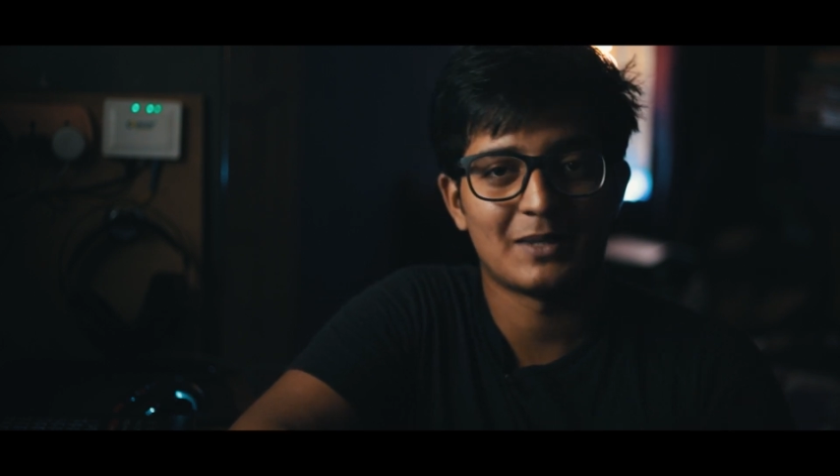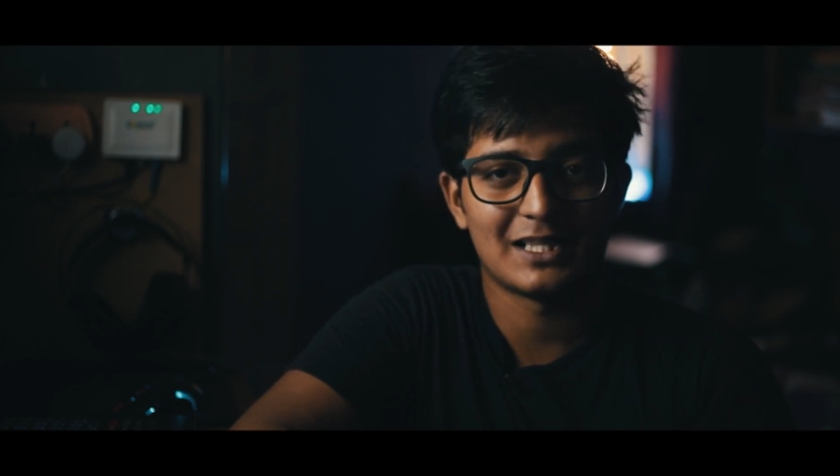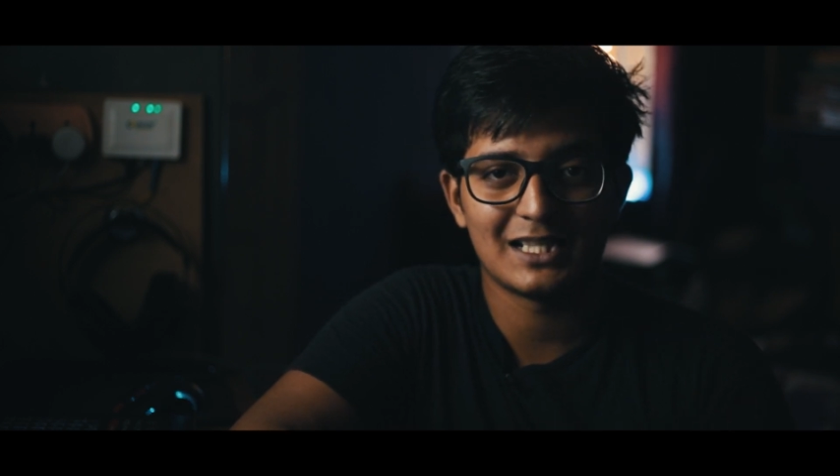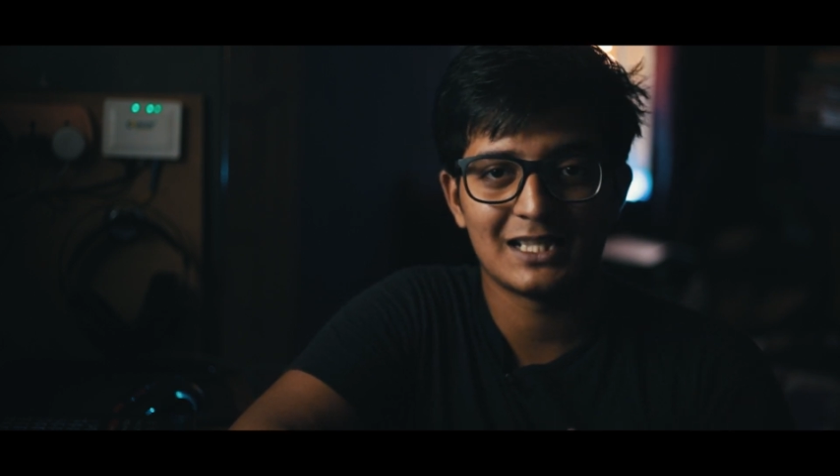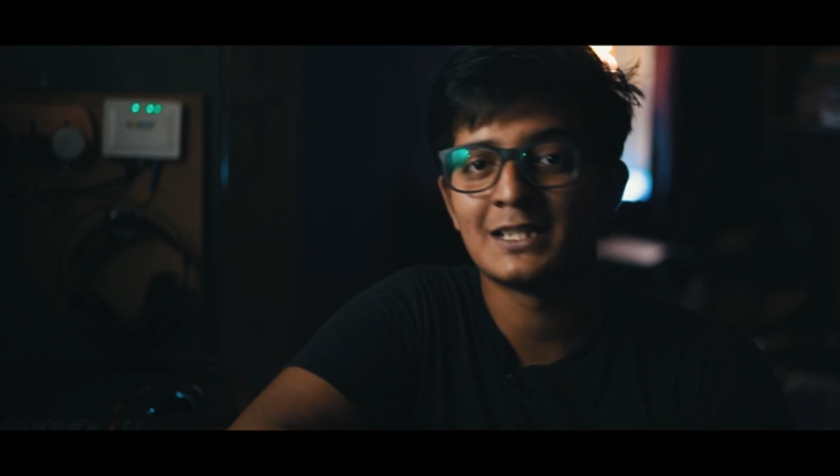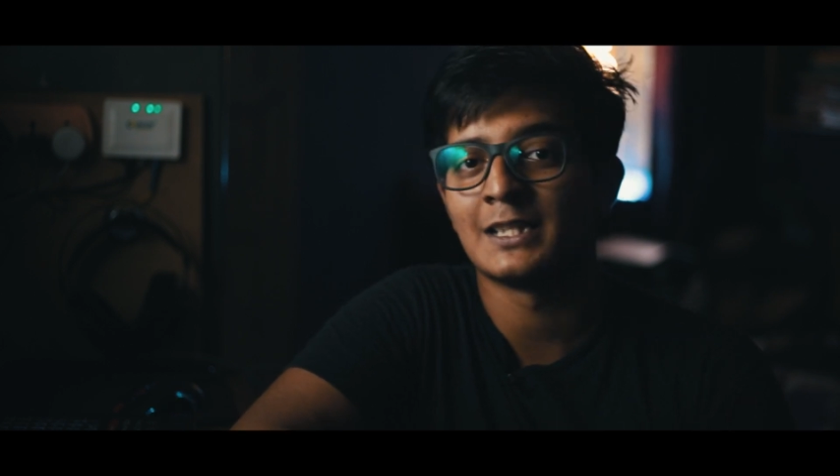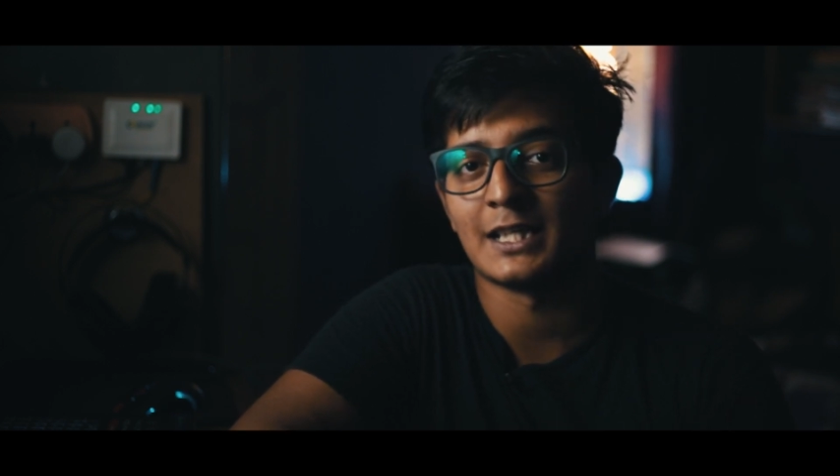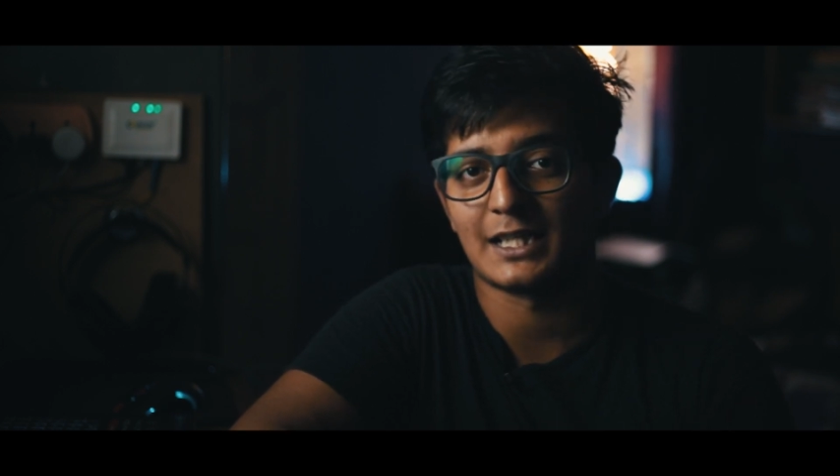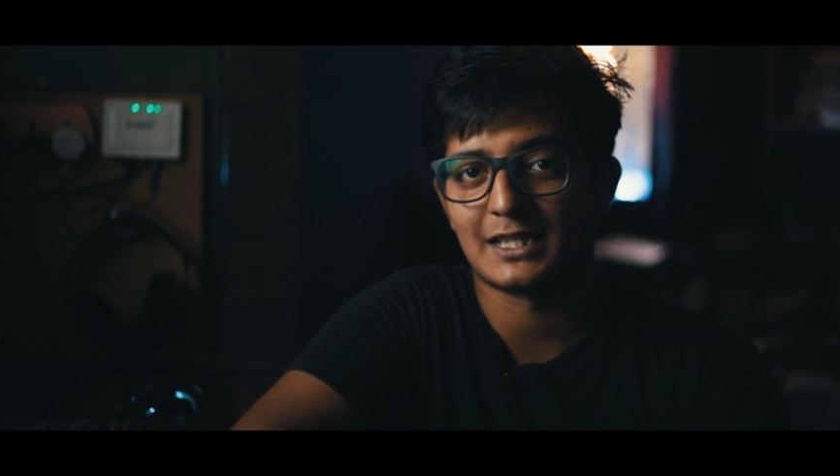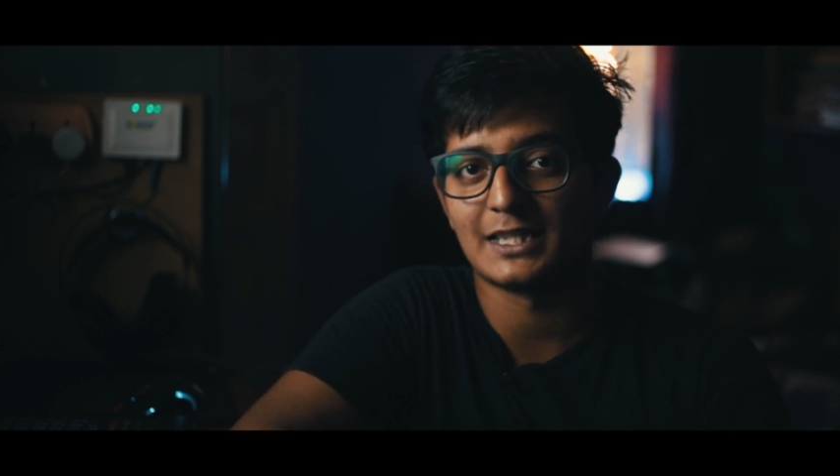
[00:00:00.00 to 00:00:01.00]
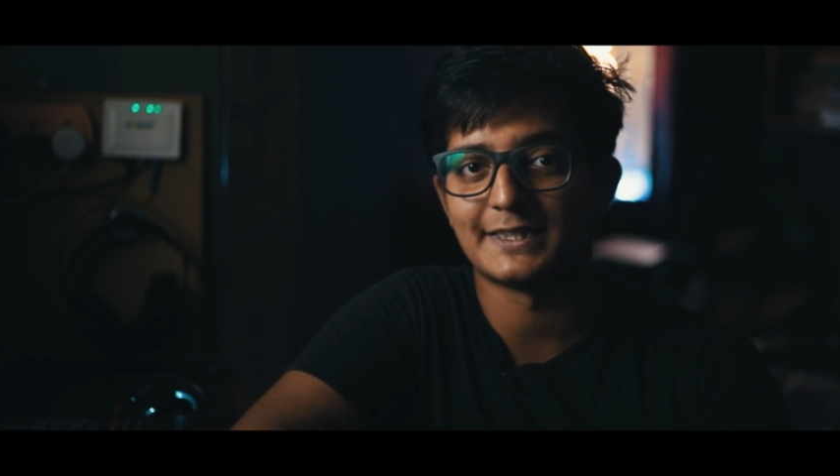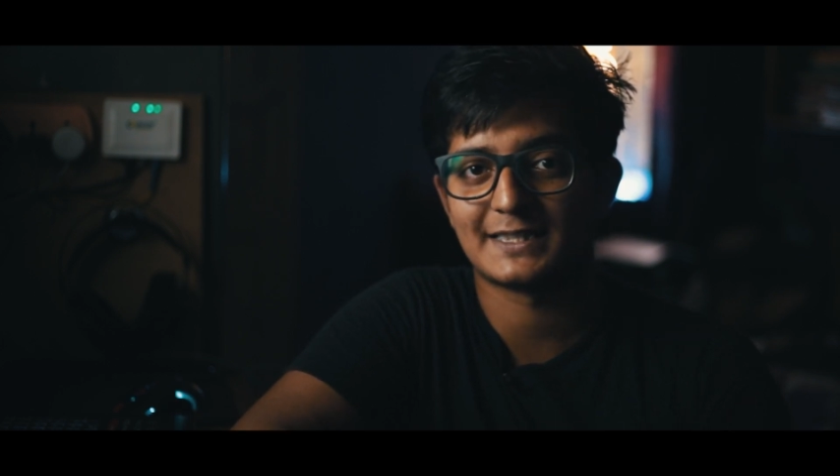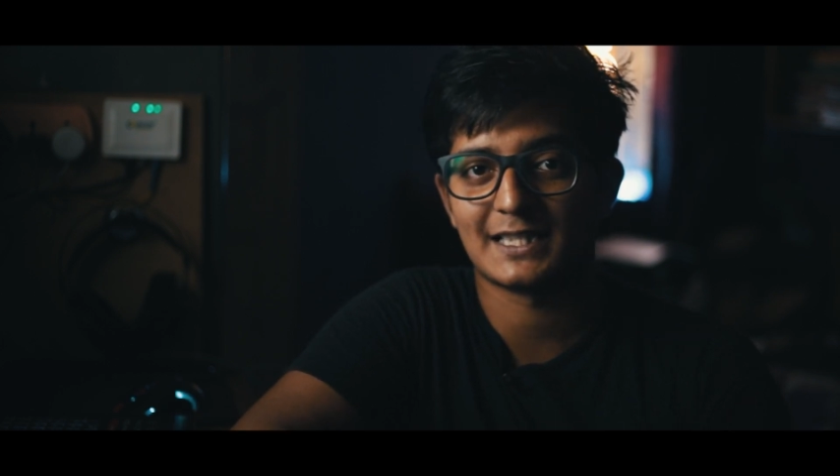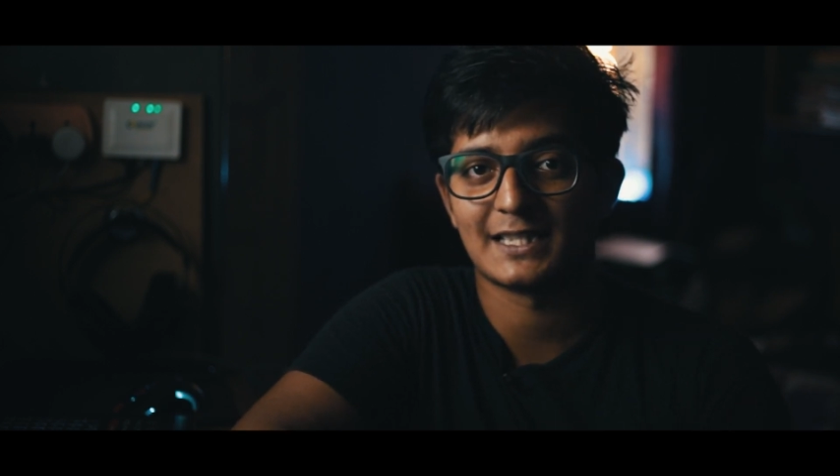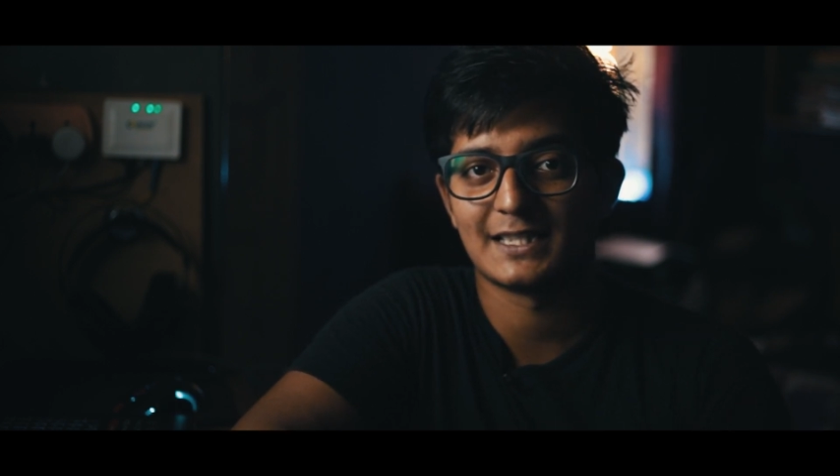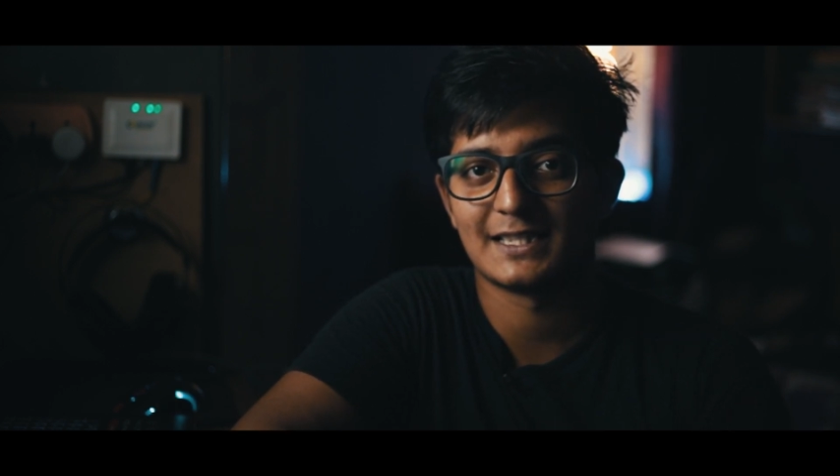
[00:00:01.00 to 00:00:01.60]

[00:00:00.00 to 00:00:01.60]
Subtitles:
money in India at least.